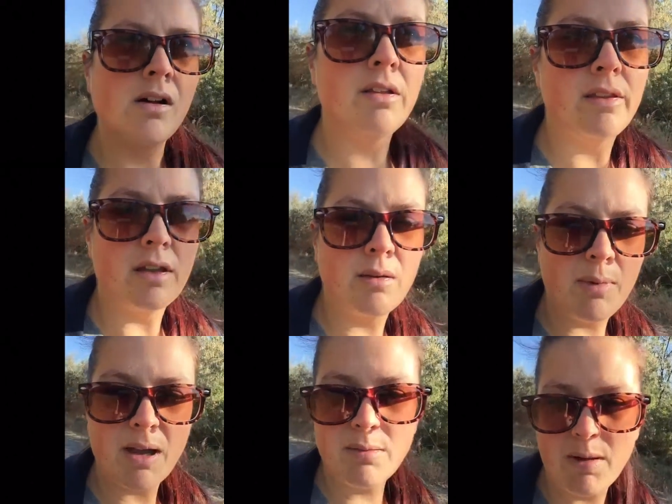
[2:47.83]
and then come
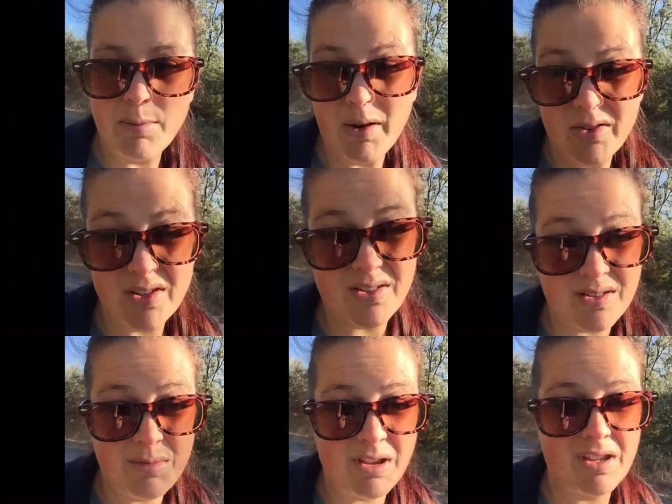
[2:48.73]
back and make breakfast. So it's
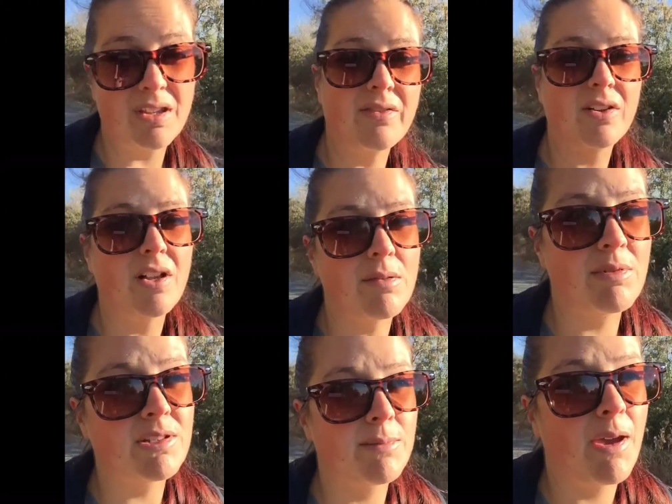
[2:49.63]
gonna be like 11 o'clock
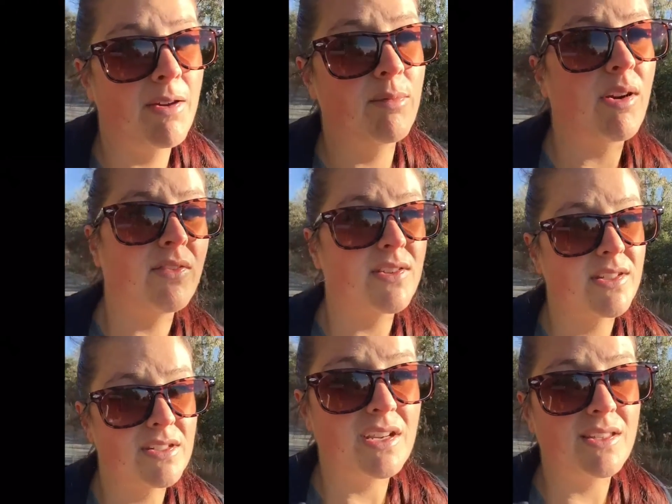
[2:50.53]
by the time I have
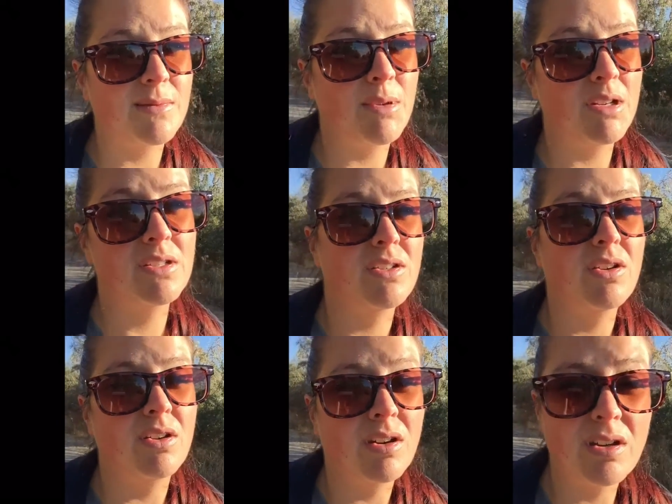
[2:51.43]
breakfast and it takes a minute to
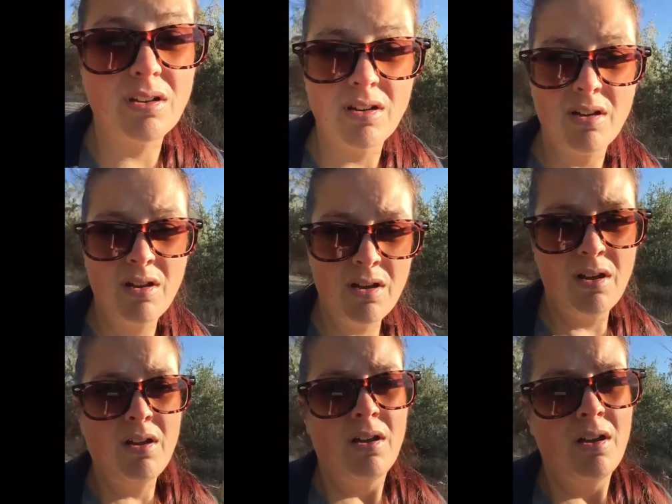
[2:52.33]
cook.
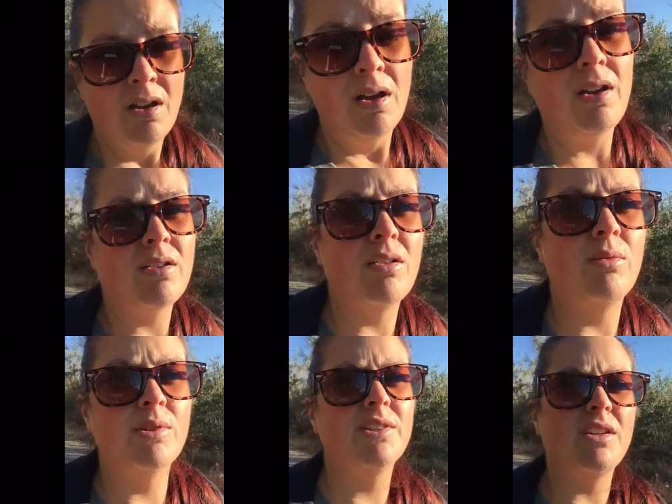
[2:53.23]
I don't know,
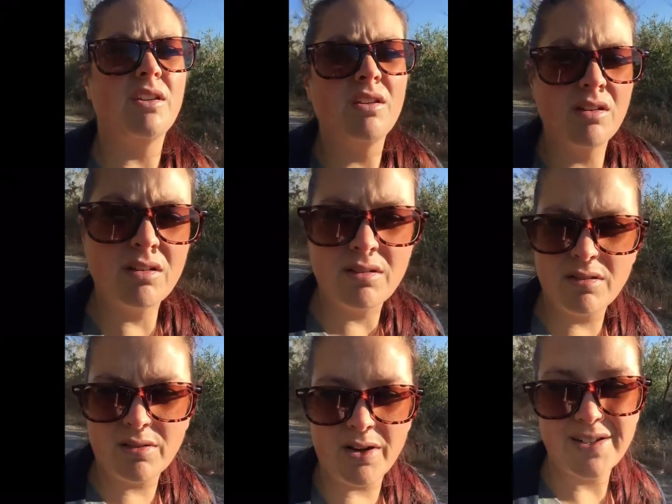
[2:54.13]
we'll see
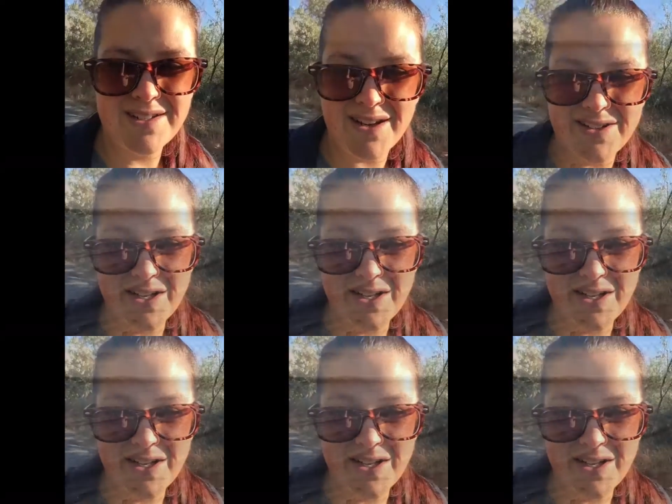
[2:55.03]
talk